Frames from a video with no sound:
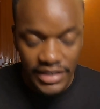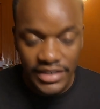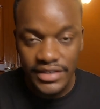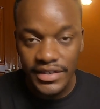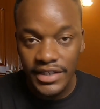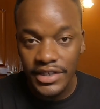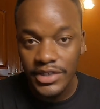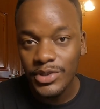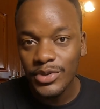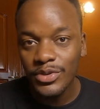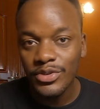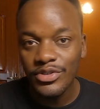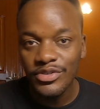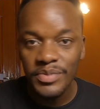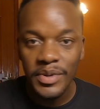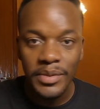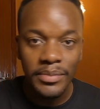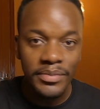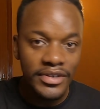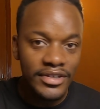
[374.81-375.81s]
Stay tuned.
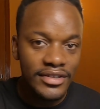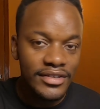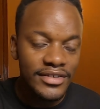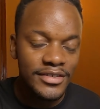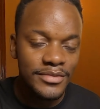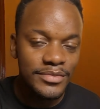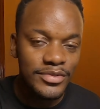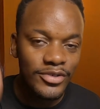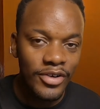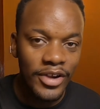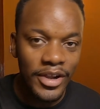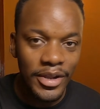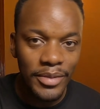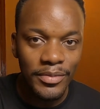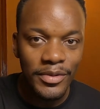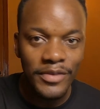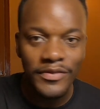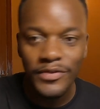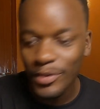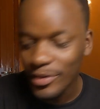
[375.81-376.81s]
Remember,
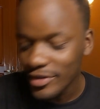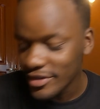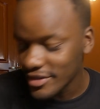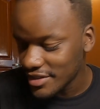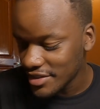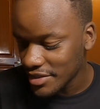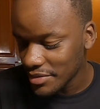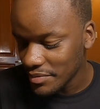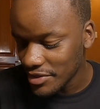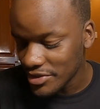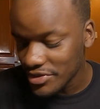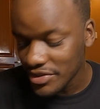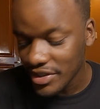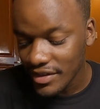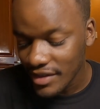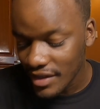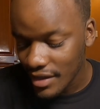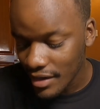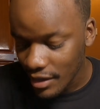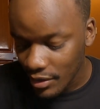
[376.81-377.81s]
subscribe if you want to see me try
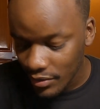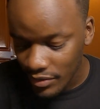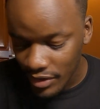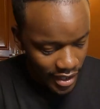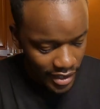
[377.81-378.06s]
that out.